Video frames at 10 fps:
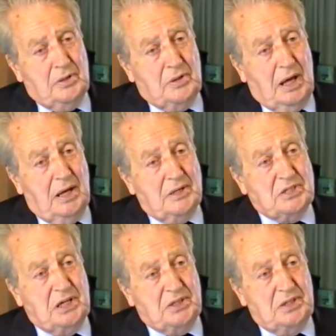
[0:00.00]
They
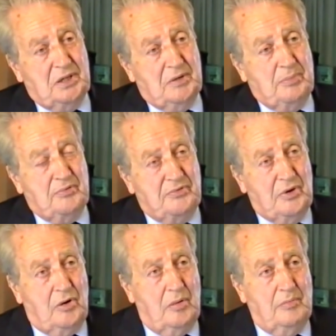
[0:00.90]
certainly
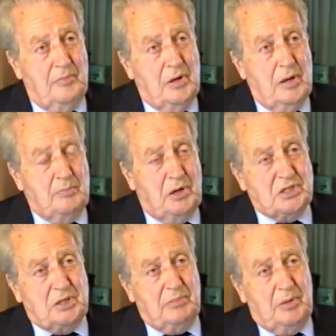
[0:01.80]
perform.
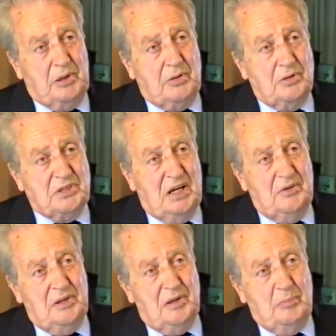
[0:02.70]
Possibly because
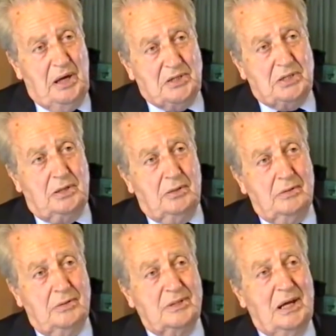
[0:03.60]
only the best
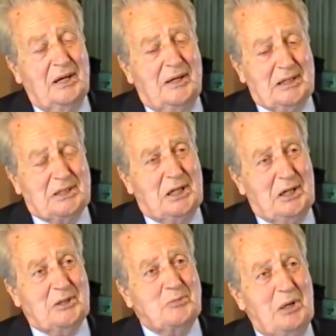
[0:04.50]
girls
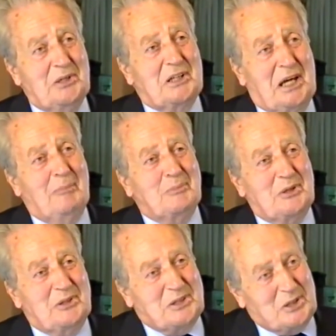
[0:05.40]
want to come
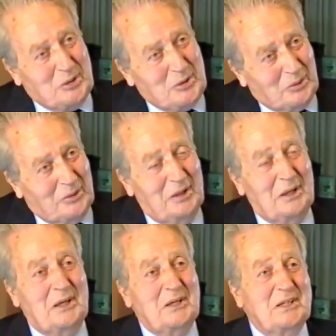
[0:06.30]
to the school.
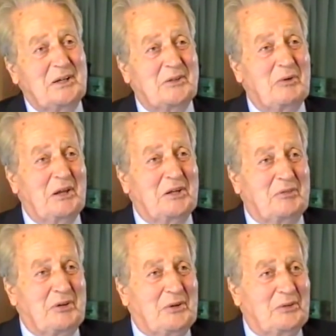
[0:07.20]
So it's rather
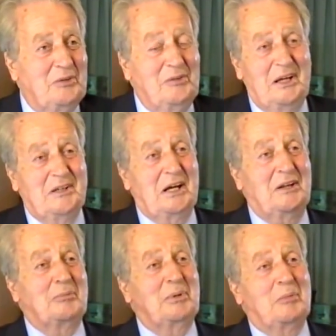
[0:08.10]
difficult, all those
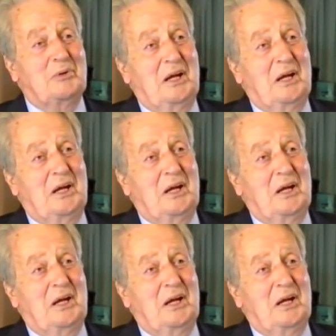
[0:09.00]
other people